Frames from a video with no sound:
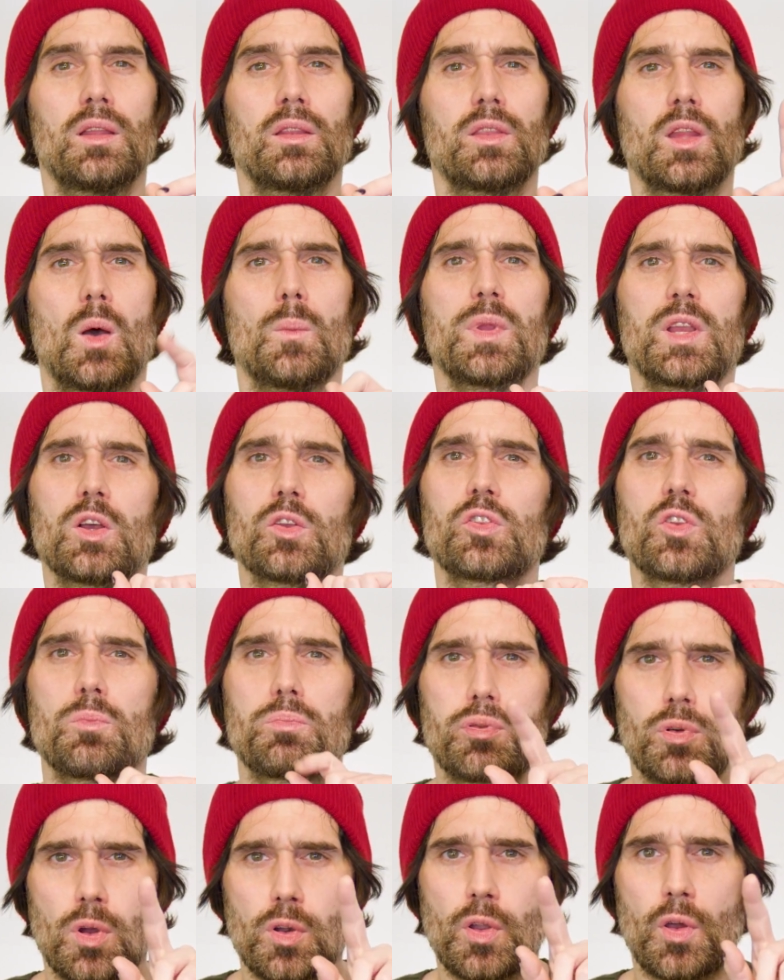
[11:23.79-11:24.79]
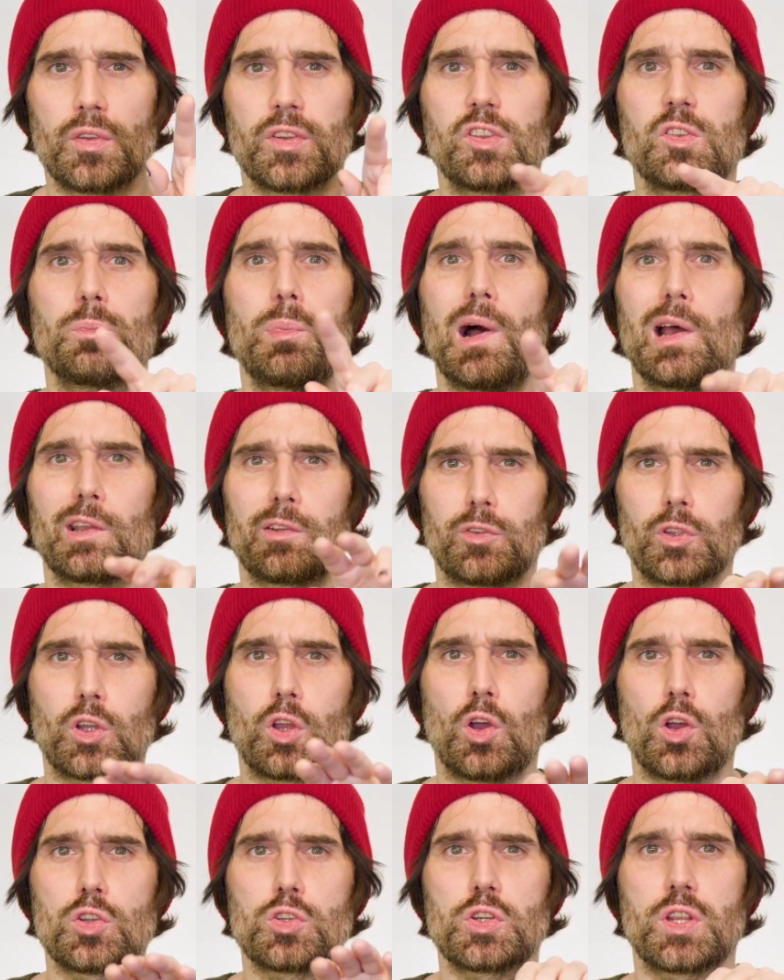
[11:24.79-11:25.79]
Now, because the pronoun is part of the
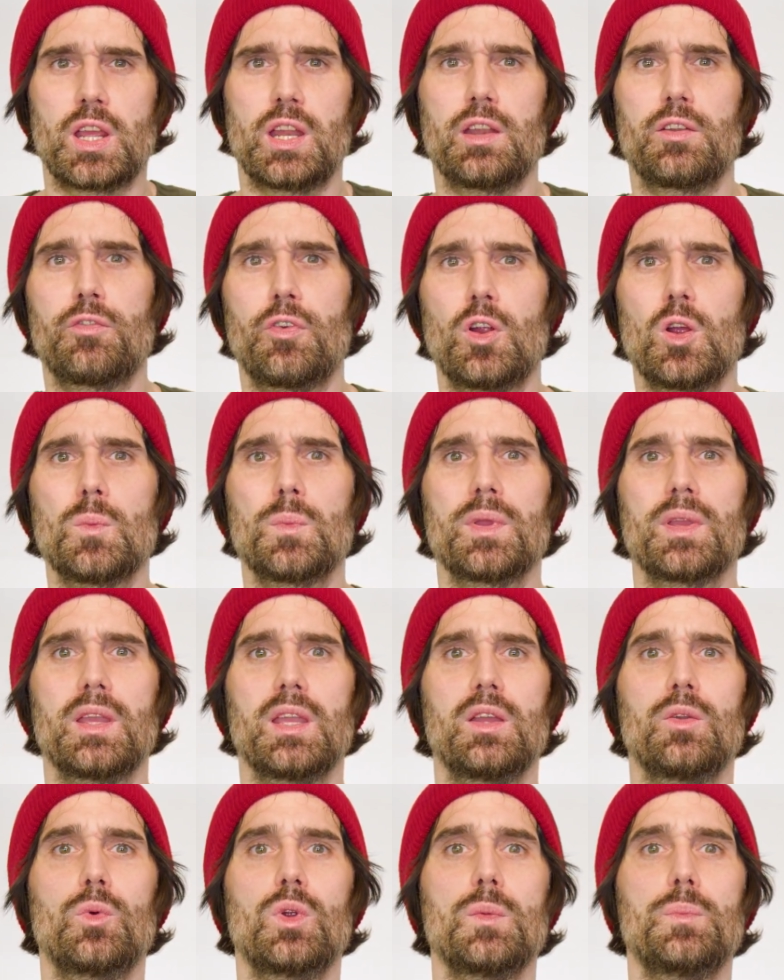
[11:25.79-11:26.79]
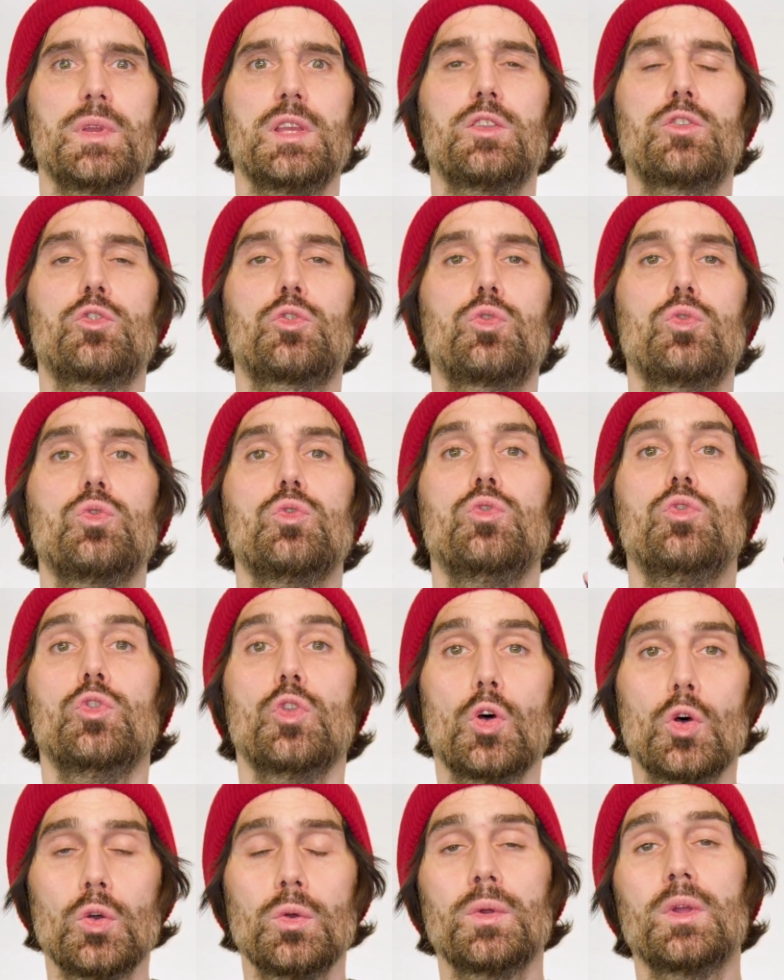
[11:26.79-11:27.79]
conjugated verb, it will be tu
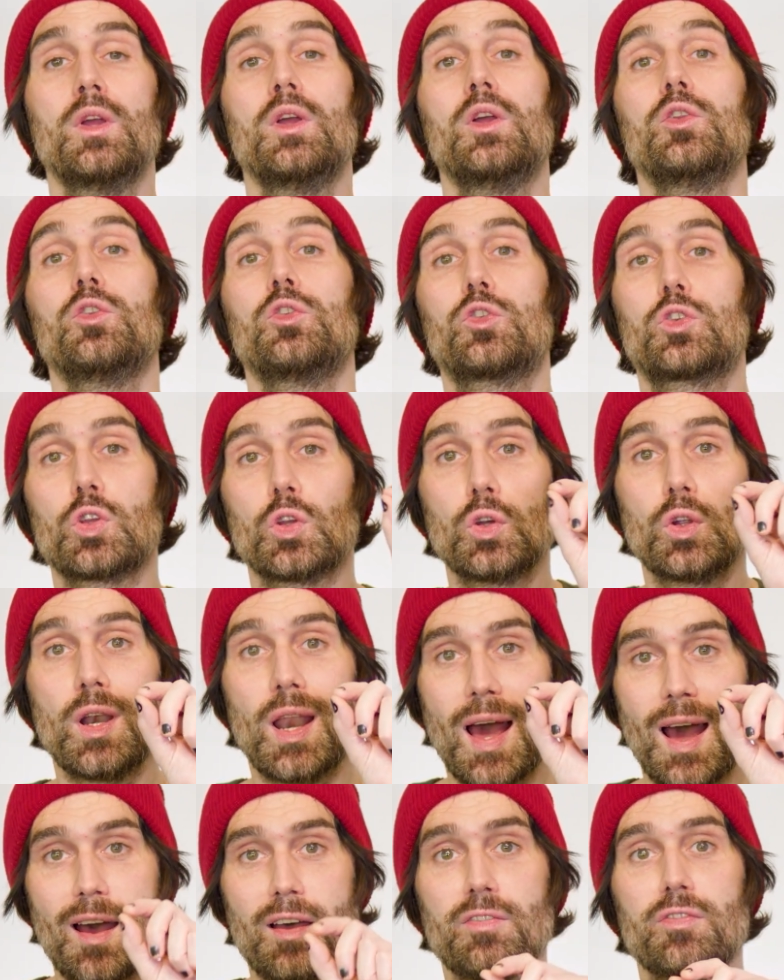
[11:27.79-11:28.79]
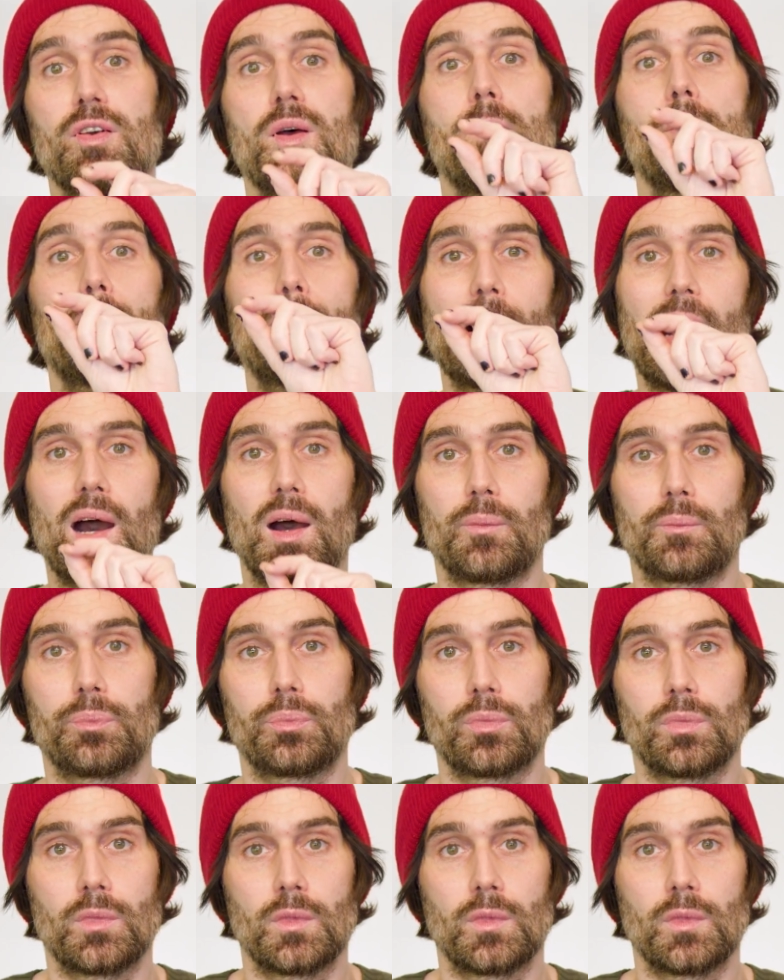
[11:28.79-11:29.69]
ne te laves pas.